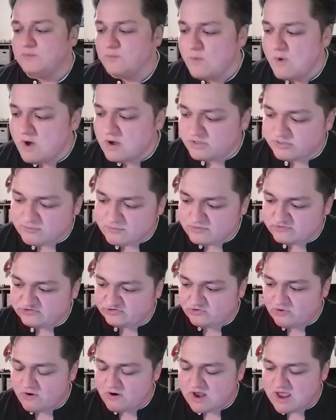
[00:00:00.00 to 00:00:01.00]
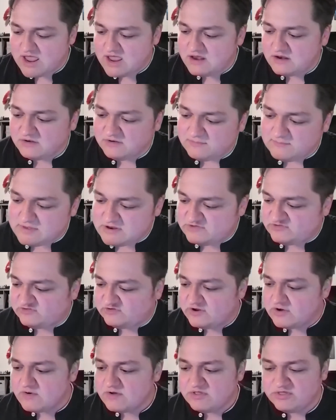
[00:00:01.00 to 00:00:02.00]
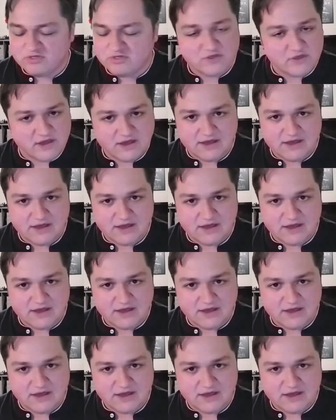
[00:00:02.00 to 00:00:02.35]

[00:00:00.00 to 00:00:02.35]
walk through a Stargate into Minas Tirith?